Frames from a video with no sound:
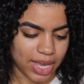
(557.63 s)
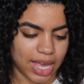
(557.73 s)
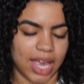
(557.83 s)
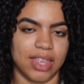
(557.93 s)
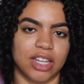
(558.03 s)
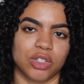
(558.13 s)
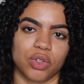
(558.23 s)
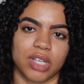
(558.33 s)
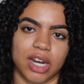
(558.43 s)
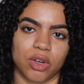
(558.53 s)
And then the
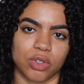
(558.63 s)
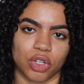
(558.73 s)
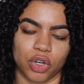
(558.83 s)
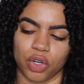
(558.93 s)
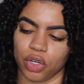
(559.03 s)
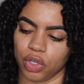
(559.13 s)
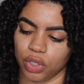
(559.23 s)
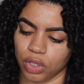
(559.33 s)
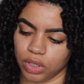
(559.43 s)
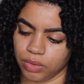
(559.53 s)
Sultanicals
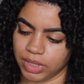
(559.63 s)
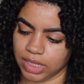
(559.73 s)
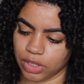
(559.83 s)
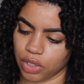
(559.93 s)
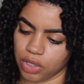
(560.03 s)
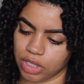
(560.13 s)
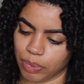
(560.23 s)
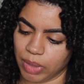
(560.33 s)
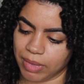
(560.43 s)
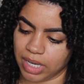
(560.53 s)
Curl, what's this? Curl
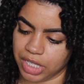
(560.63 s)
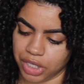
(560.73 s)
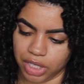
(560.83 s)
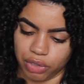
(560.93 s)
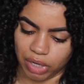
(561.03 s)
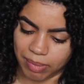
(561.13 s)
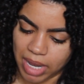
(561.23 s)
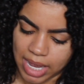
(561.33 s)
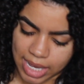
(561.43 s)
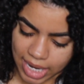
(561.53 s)
Supreme Conditioning Dream.
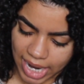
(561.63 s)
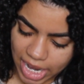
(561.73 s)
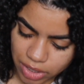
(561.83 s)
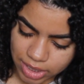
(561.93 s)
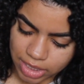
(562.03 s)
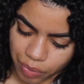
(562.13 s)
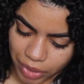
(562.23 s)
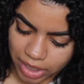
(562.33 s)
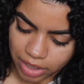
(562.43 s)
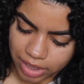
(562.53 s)
Can I use it as a
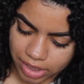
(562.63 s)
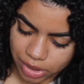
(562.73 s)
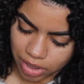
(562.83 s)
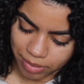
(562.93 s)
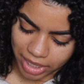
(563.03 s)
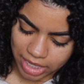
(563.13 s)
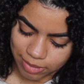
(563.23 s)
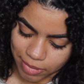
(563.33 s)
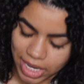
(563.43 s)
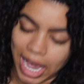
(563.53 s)
regular conditioner? Because
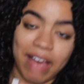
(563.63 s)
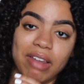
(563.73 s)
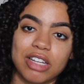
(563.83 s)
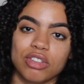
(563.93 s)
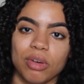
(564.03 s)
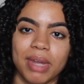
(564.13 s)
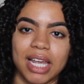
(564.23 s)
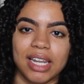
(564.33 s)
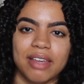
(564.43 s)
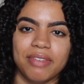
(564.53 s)
I have like so many
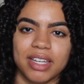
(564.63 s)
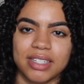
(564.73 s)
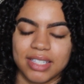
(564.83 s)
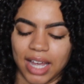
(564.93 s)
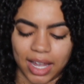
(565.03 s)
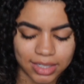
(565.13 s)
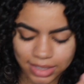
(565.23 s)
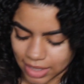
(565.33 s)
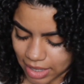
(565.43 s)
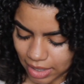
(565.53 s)
leave-ins that
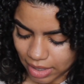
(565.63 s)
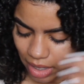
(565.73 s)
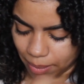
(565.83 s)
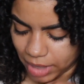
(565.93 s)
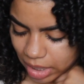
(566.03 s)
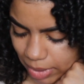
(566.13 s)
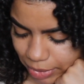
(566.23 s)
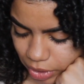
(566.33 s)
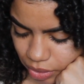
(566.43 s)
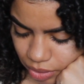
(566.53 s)
I'm not gonna be
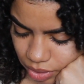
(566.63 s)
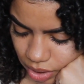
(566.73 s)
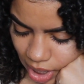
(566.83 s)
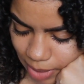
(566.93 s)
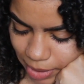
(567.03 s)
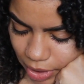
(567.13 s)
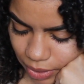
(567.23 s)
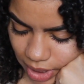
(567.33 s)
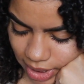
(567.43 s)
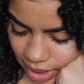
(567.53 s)
able to use. Can be
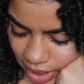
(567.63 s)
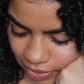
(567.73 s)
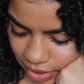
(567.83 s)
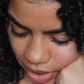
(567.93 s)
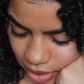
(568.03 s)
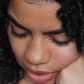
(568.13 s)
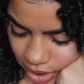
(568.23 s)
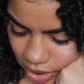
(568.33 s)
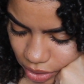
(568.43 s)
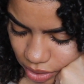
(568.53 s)
used as a leave-in on
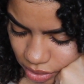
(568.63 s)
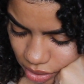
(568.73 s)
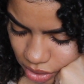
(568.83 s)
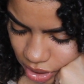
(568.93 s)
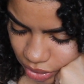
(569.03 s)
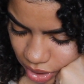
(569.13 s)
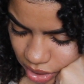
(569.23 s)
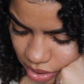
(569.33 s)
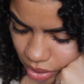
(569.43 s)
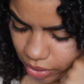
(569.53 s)
thick, thirsty
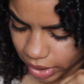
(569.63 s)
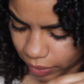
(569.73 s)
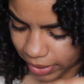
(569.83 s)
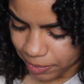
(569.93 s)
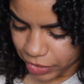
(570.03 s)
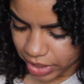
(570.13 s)
tresses. Oh, okay, wait.